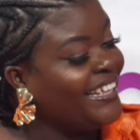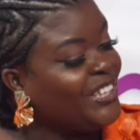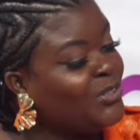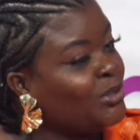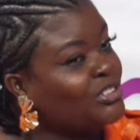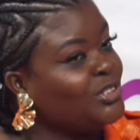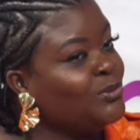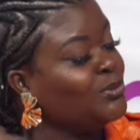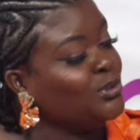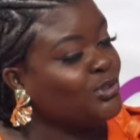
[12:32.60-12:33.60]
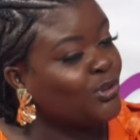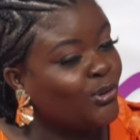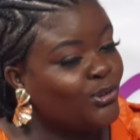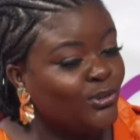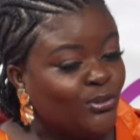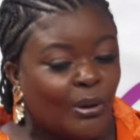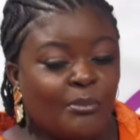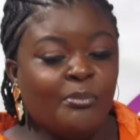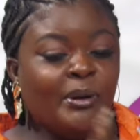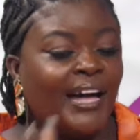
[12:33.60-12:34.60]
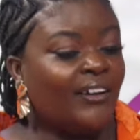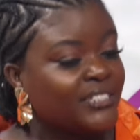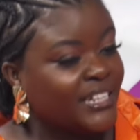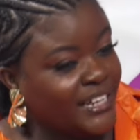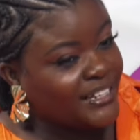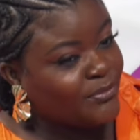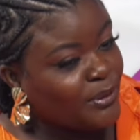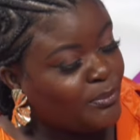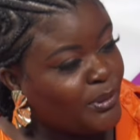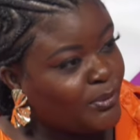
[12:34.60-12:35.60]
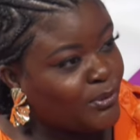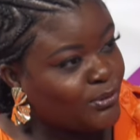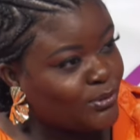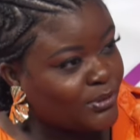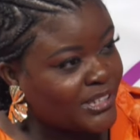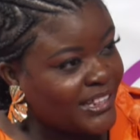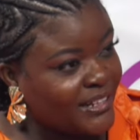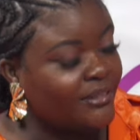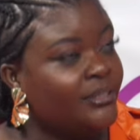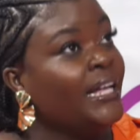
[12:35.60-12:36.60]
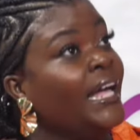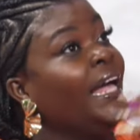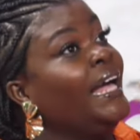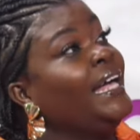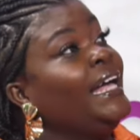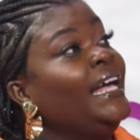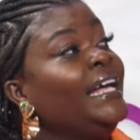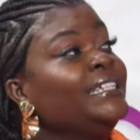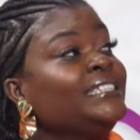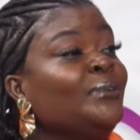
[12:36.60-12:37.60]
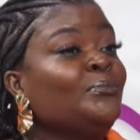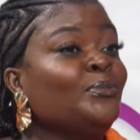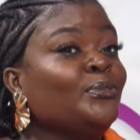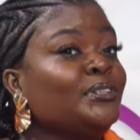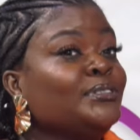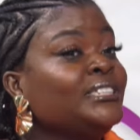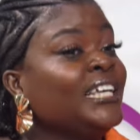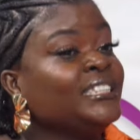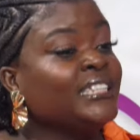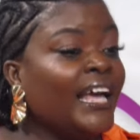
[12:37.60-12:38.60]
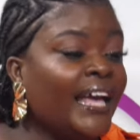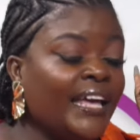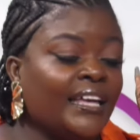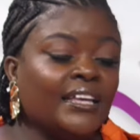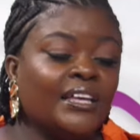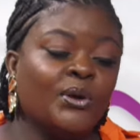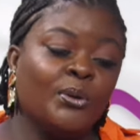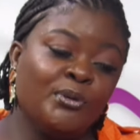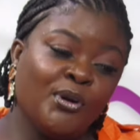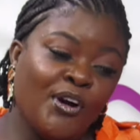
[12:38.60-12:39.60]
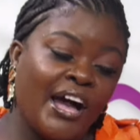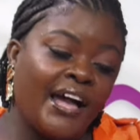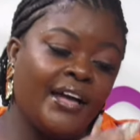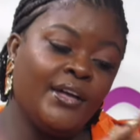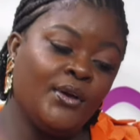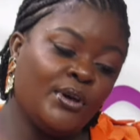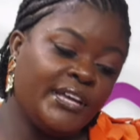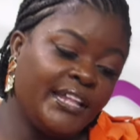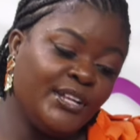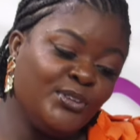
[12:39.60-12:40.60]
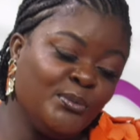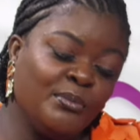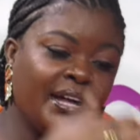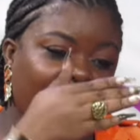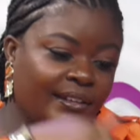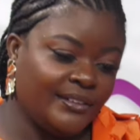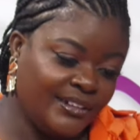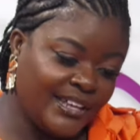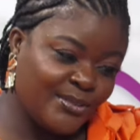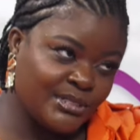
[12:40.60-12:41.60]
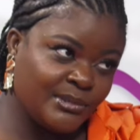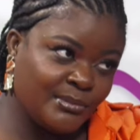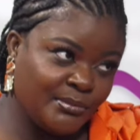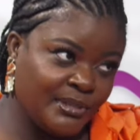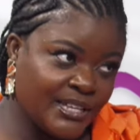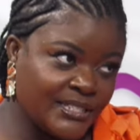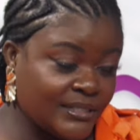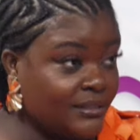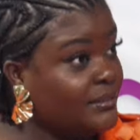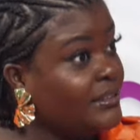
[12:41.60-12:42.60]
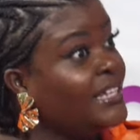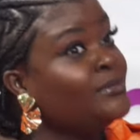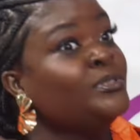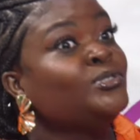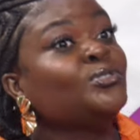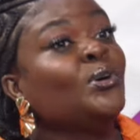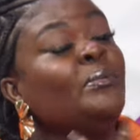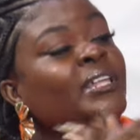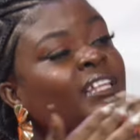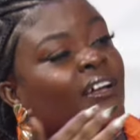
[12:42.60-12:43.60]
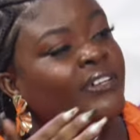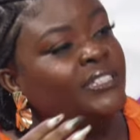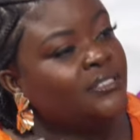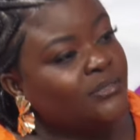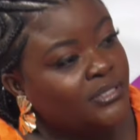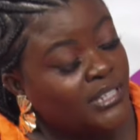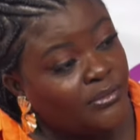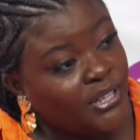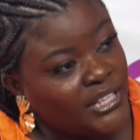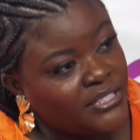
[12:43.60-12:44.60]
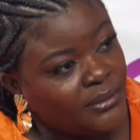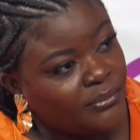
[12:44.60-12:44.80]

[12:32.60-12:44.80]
he or she will show you on mobile house, that they are different people all together. Some say, hey, Obi or her, or you are the new man, not their question be BS. There's been so many narratives. Have you heard some?